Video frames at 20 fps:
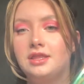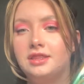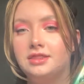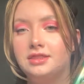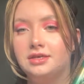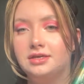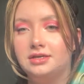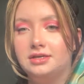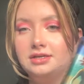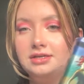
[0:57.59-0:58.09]

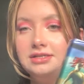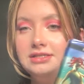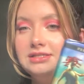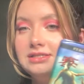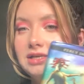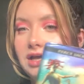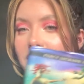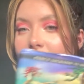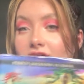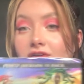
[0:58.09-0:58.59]
The
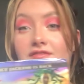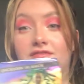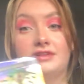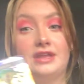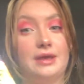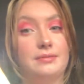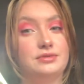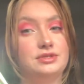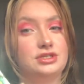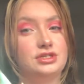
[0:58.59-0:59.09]
Son of
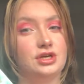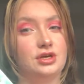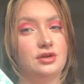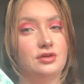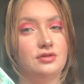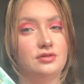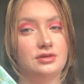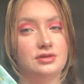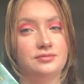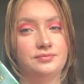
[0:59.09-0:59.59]

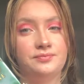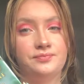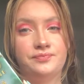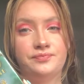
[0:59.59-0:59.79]
Neptune